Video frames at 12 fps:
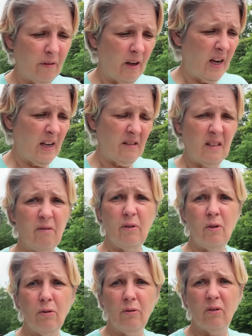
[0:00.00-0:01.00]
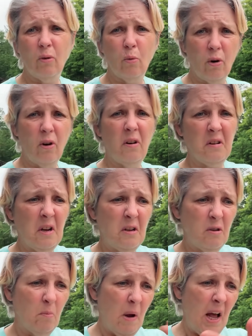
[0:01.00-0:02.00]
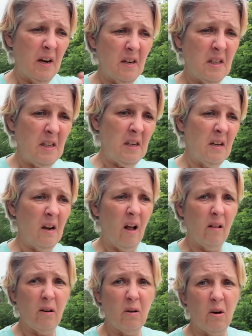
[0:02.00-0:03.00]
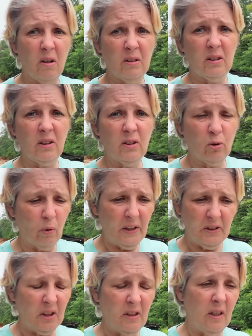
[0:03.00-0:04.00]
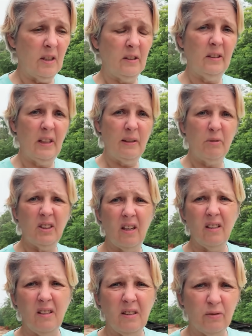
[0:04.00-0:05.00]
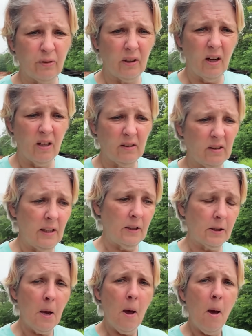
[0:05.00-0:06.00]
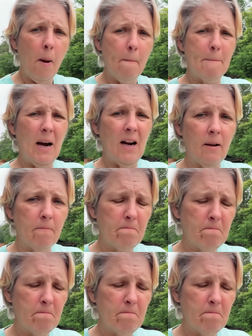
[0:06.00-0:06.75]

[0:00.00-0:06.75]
I hate to even use the word humanity and Holocaust situation in the same sentence, for God's sakes. But